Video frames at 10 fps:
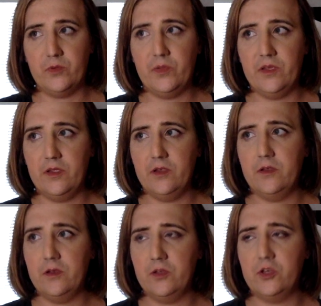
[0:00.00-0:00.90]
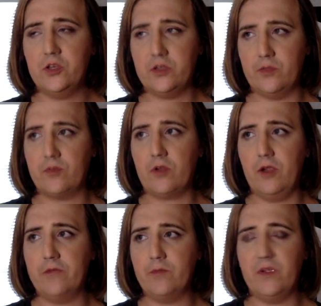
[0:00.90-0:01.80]
page,
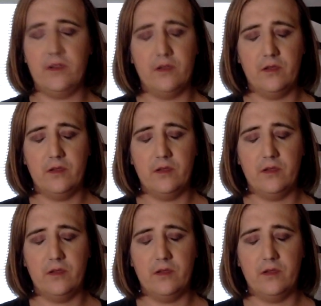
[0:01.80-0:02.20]
subscribe to my